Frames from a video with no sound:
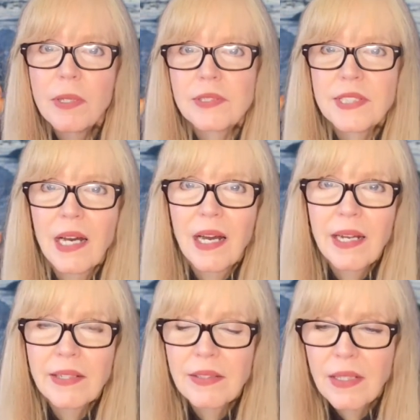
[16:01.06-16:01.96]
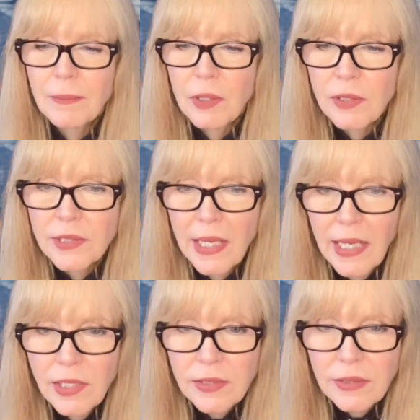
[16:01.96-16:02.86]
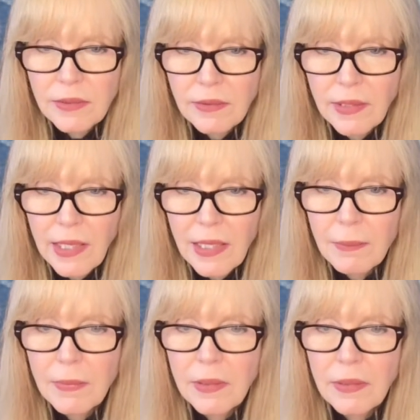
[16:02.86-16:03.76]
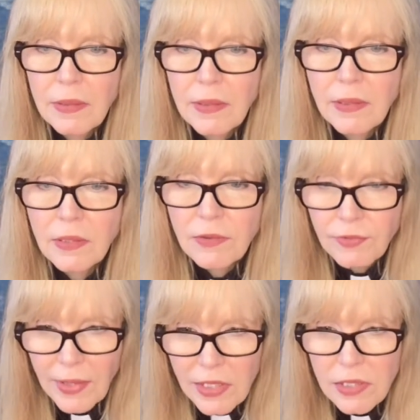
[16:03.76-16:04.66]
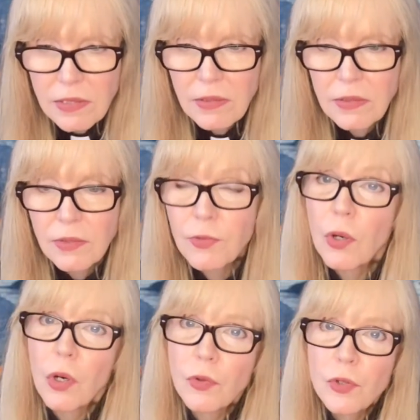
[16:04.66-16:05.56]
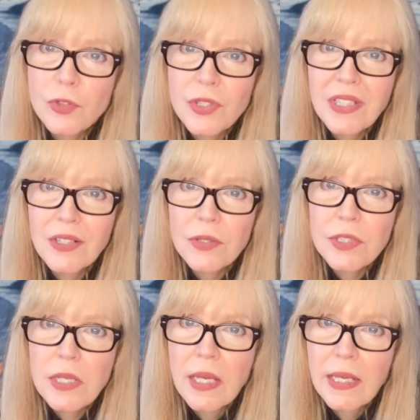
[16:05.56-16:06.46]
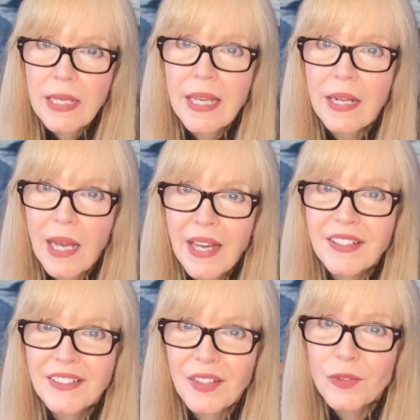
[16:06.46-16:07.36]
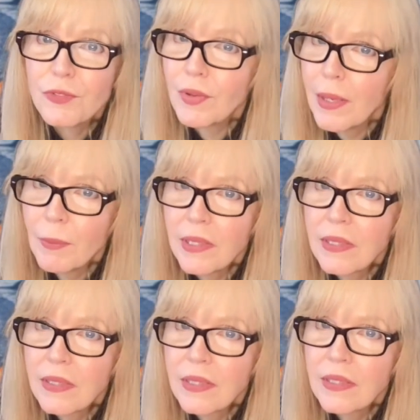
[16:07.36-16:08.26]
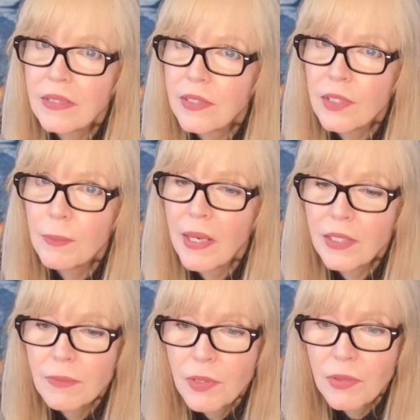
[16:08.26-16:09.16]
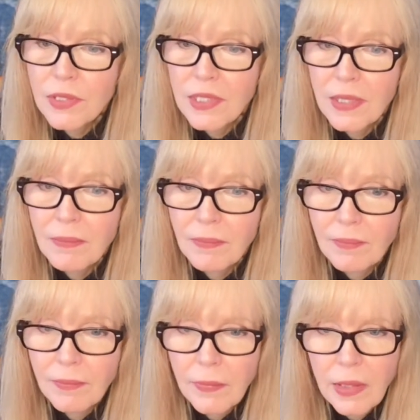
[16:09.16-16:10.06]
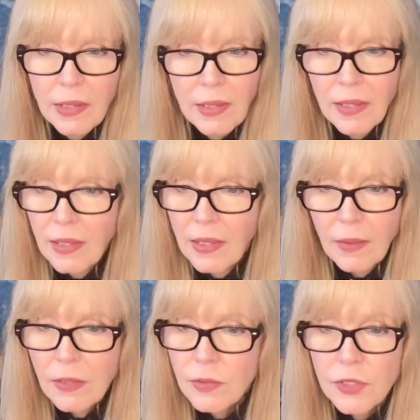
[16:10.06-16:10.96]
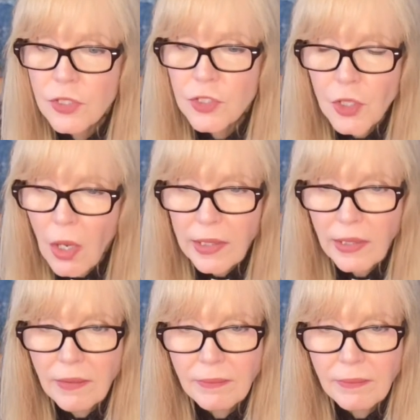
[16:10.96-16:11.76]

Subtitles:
had died, her dad came and confessed that for all those years, he had had another family in a nearby community. Just shocking.